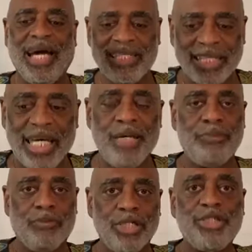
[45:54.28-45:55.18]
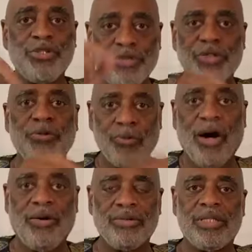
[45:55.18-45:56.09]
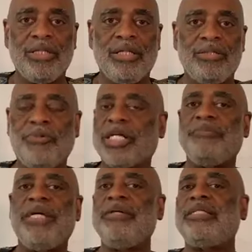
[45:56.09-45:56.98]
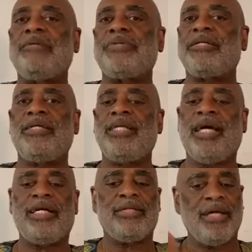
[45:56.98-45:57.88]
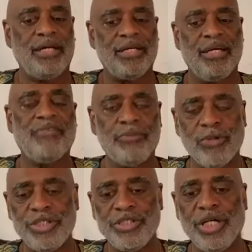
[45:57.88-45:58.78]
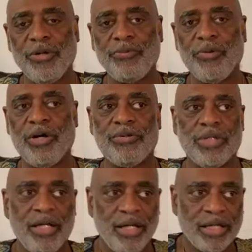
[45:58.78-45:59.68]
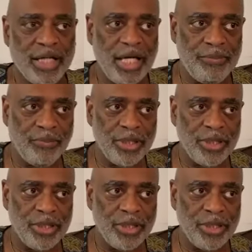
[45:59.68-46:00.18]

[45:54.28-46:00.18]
and keep what you do want. What could be simpler than that? Give up what you don't want, keep